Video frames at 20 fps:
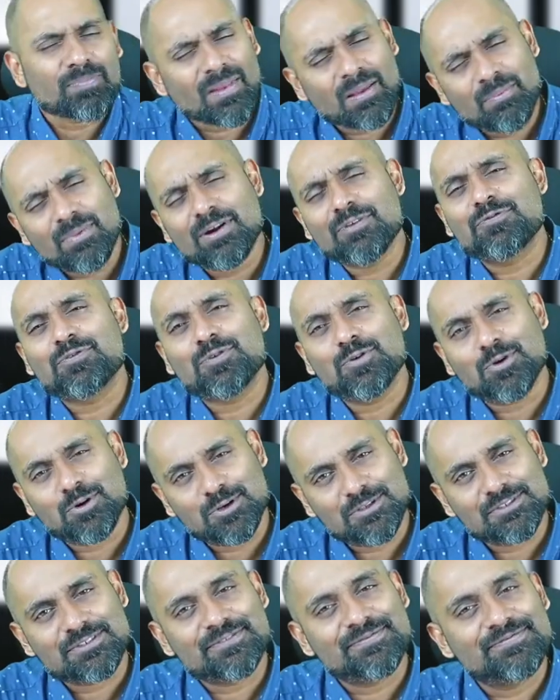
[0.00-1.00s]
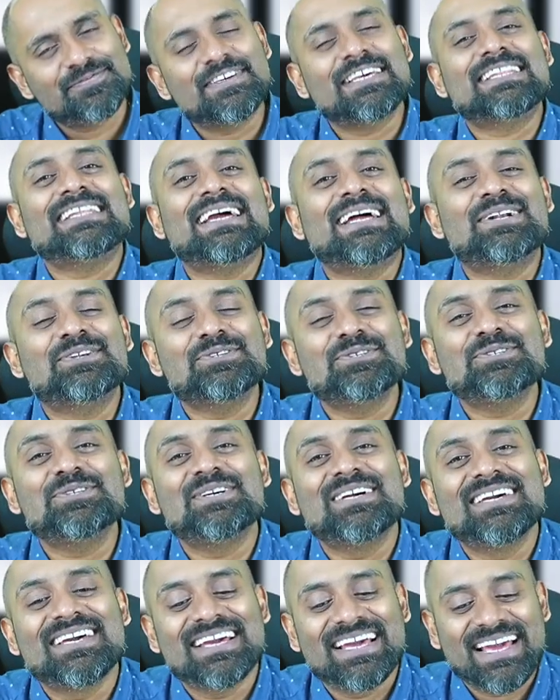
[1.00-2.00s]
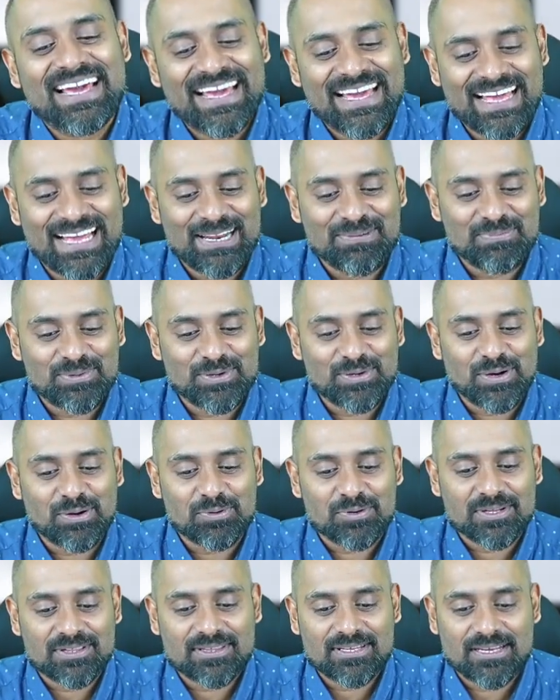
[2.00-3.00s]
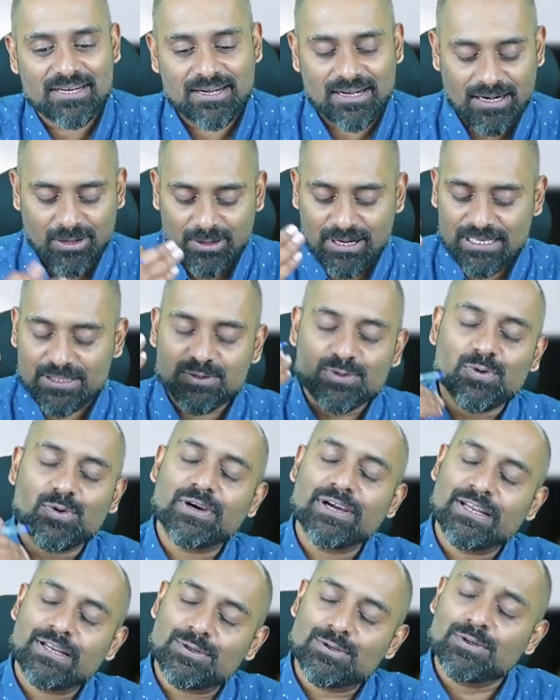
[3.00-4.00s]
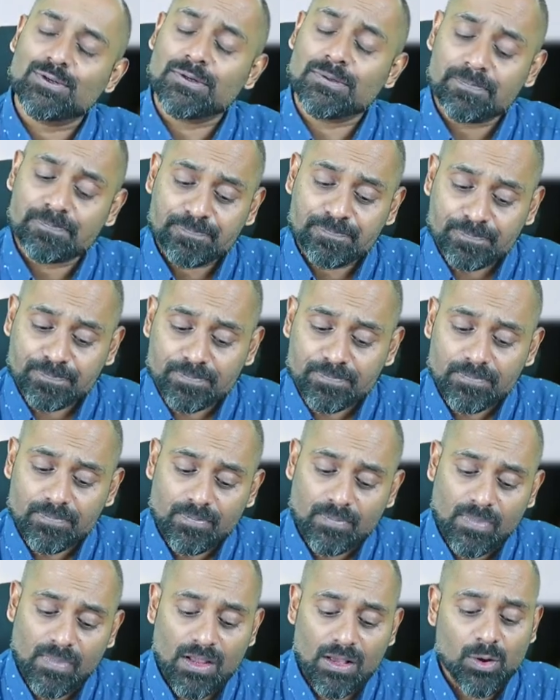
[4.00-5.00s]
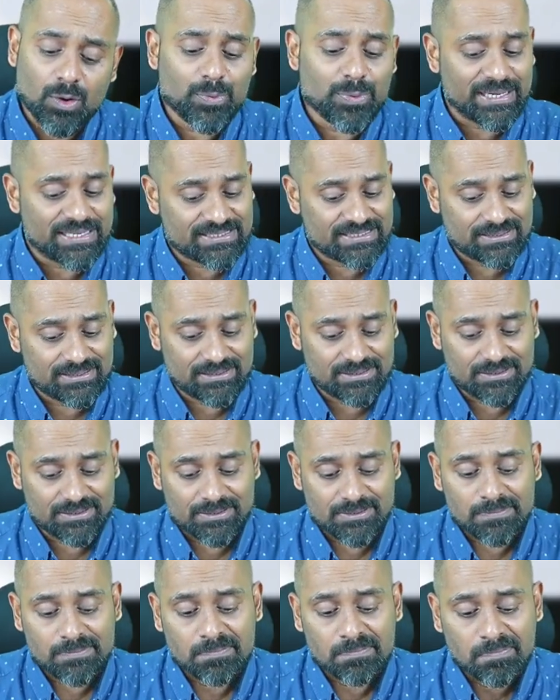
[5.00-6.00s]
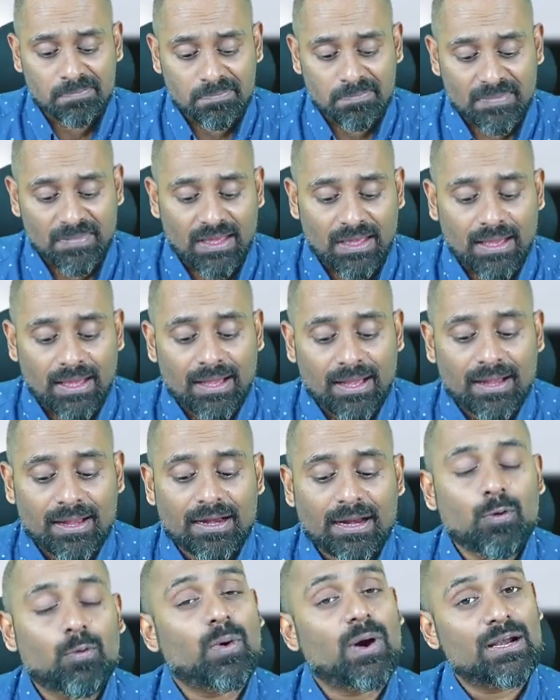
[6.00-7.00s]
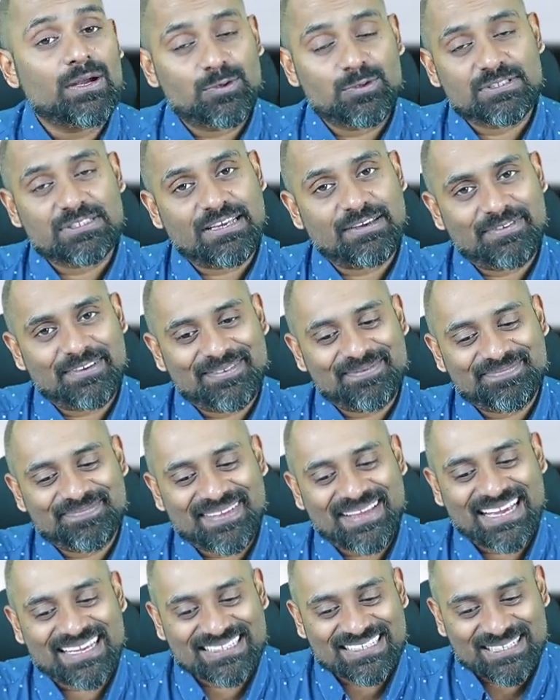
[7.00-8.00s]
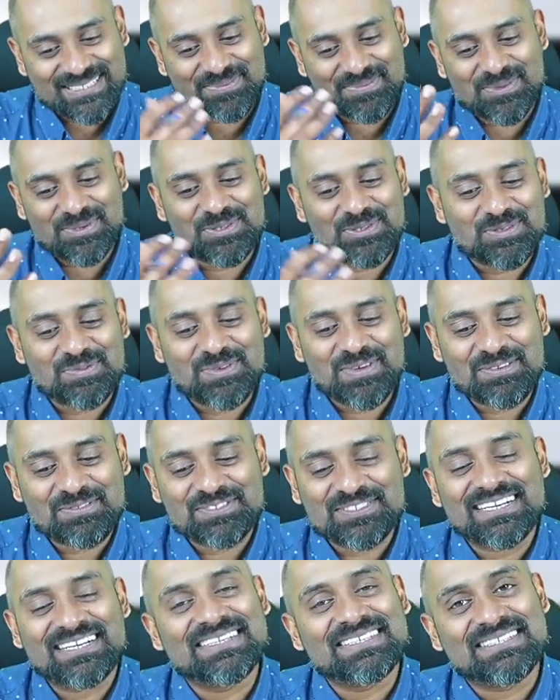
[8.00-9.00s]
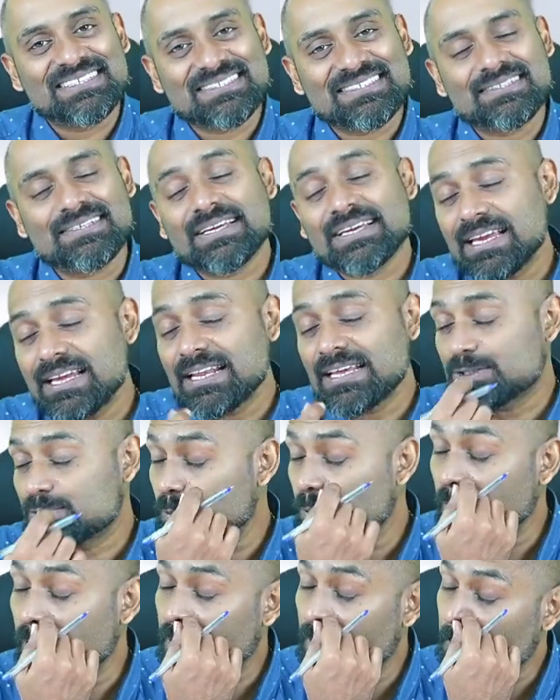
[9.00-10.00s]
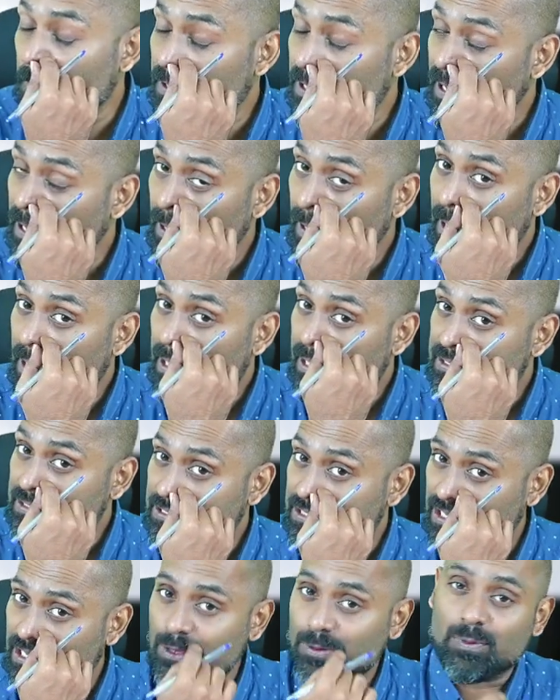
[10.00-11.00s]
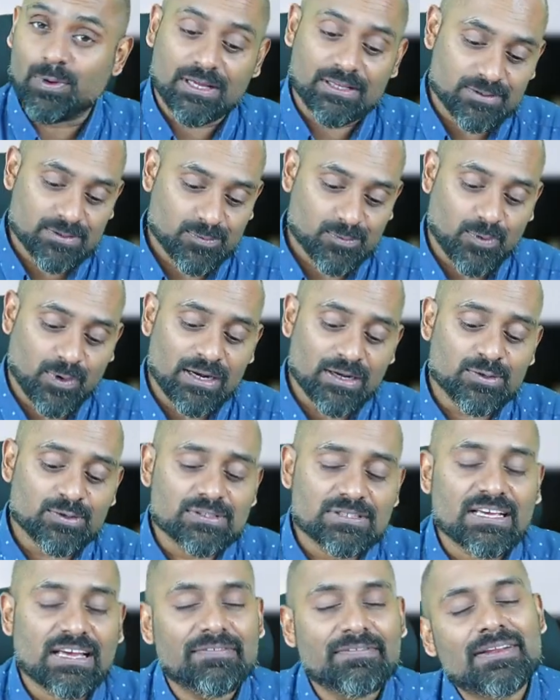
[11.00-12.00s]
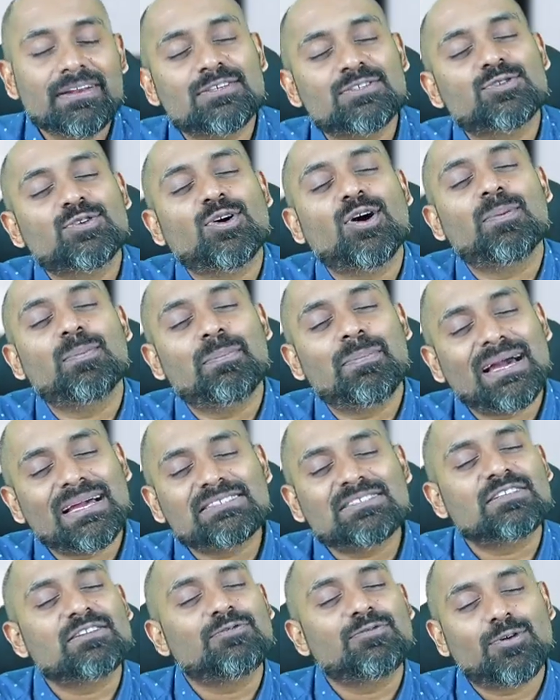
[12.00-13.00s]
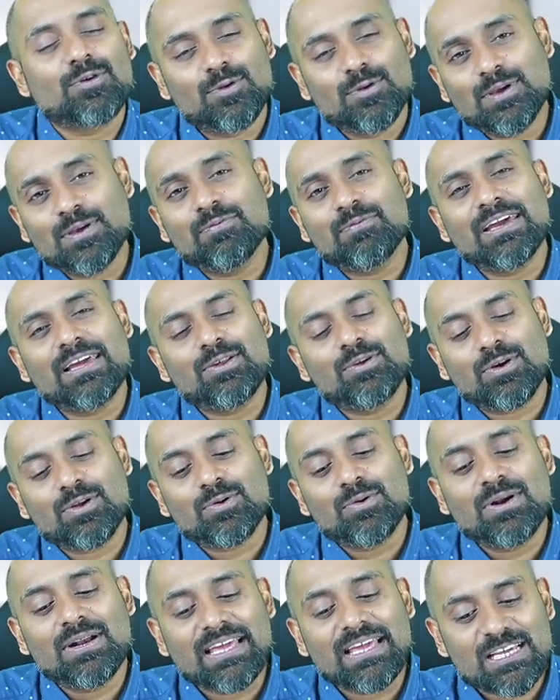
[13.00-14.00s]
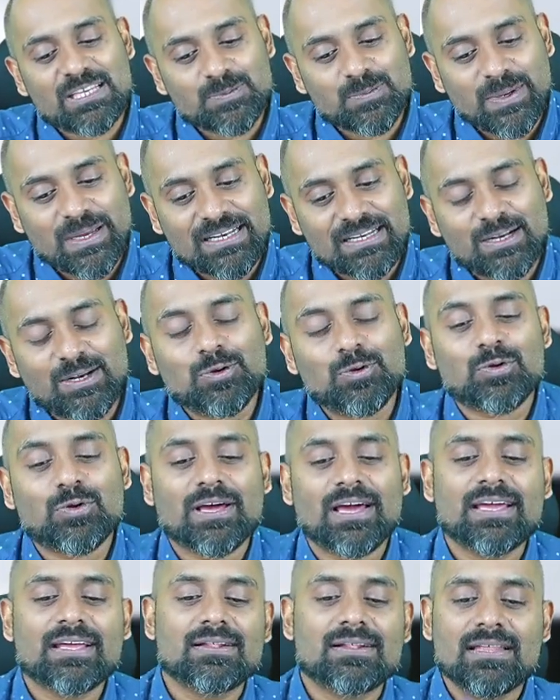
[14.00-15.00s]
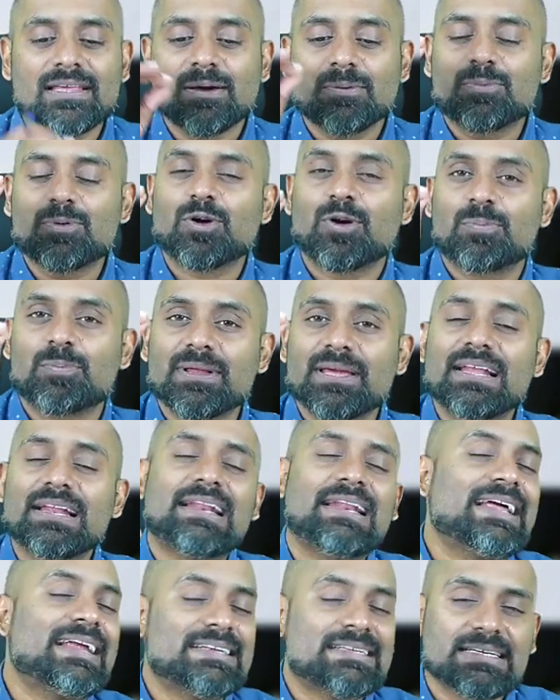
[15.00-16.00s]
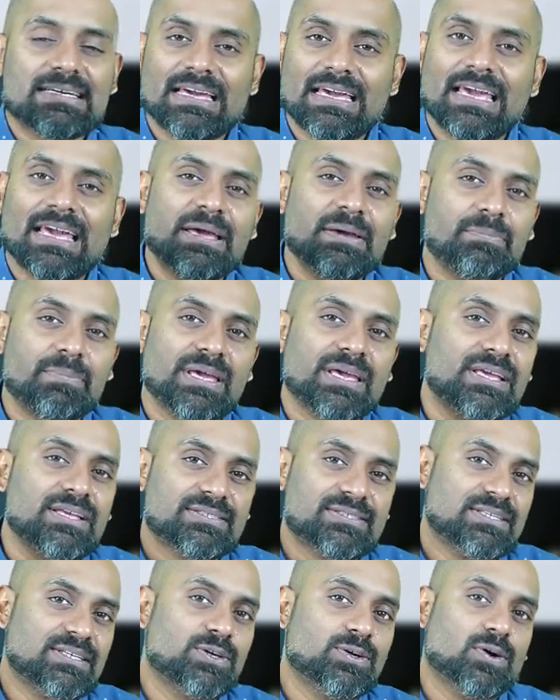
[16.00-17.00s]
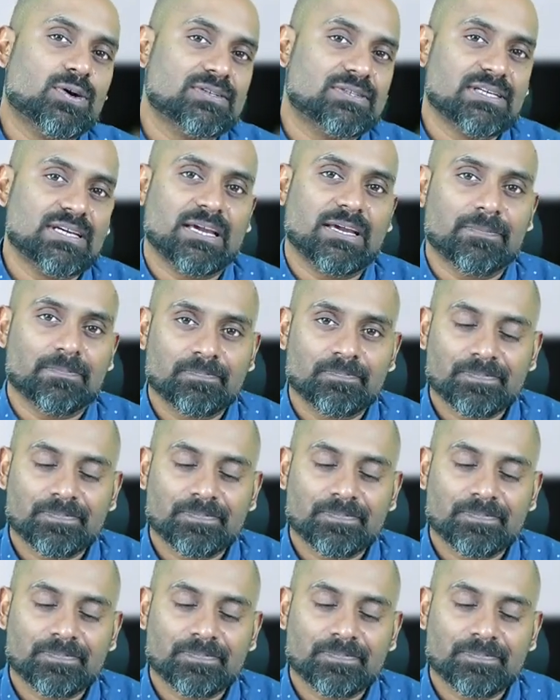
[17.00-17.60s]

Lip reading: But of course, we are there to help you out of that. Now let's go into questions. Now 1 to 7, as most of you have said, it is tricky. Let's go into the tricky ones. 1 to 7 is called match the following, where you are only expected to write the appropriate letter A, B, C or D.